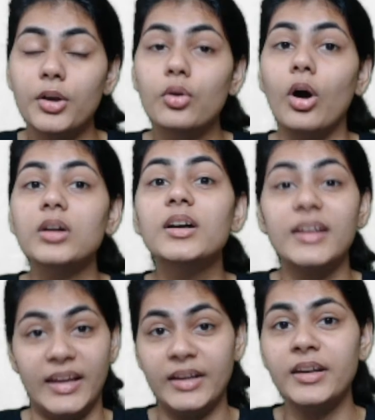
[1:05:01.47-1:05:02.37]
to
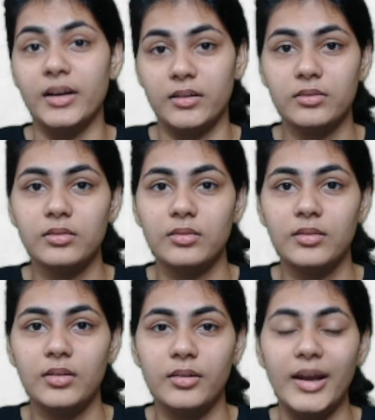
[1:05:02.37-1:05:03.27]
conquer India,
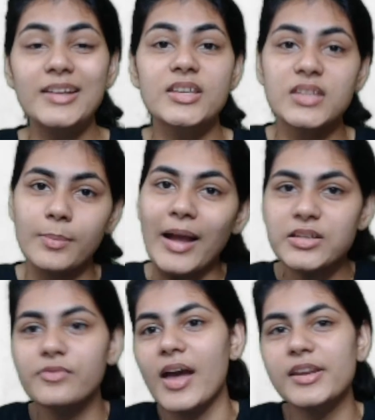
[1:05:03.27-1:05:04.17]
right? Just
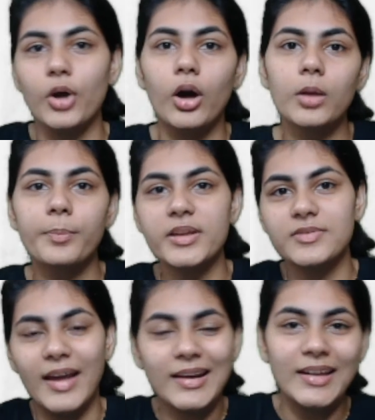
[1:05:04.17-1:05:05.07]
imagine where Europe is,
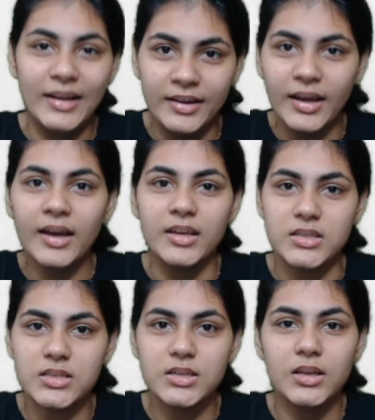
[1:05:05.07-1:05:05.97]
where India
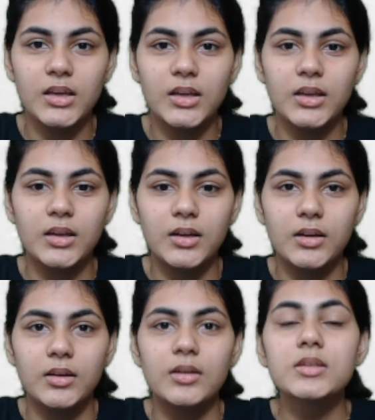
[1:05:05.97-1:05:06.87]
is.
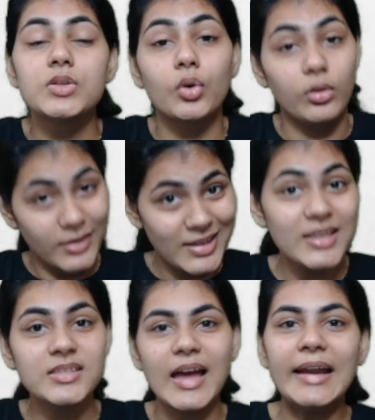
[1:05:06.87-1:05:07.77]
So
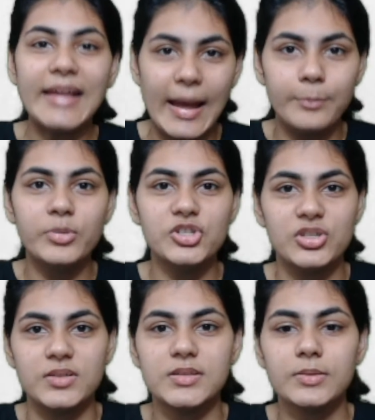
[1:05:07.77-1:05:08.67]
he is that
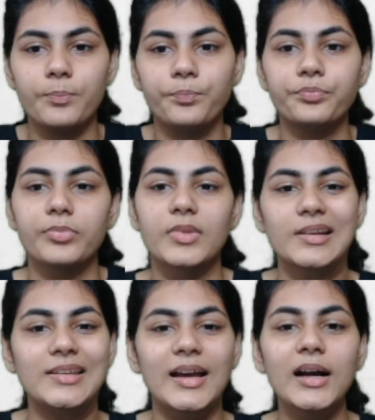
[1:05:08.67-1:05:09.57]
ambitious.
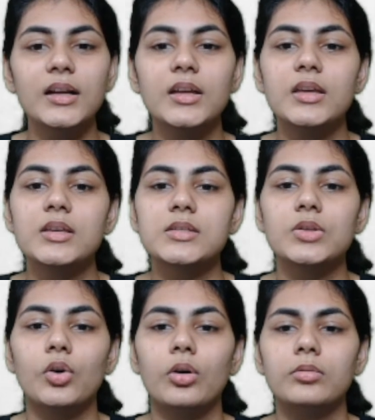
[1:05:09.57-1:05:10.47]
Yeah.
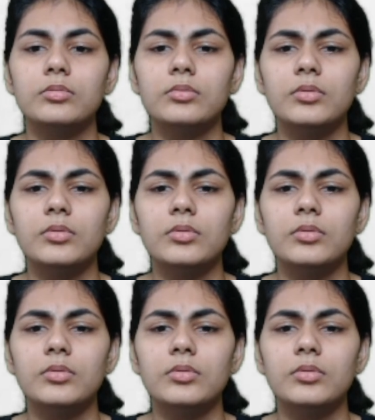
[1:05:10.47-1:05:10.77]
So